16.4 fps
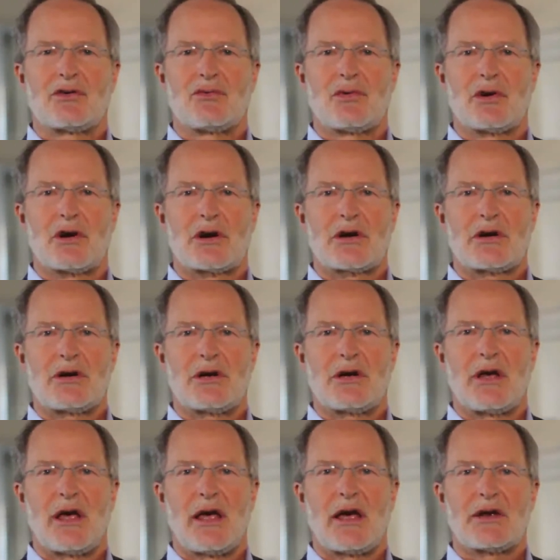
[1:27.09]
work
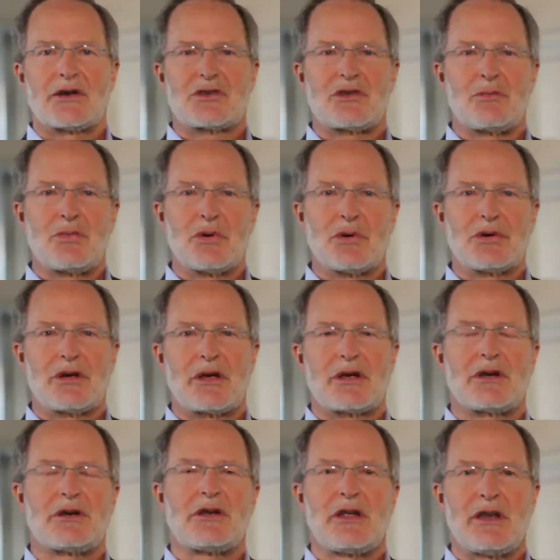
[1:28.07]
as the
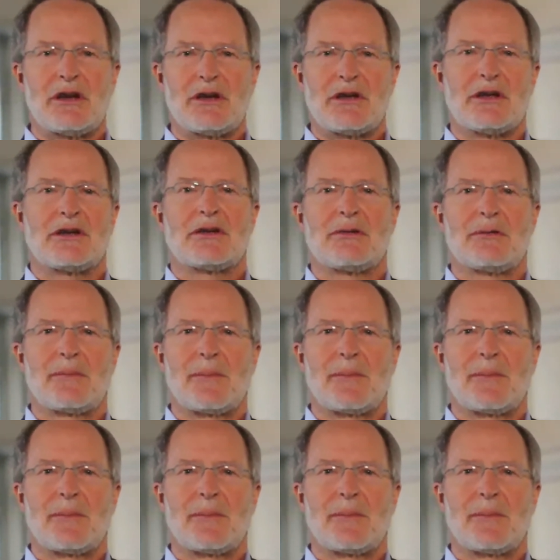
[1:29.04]
building needed it.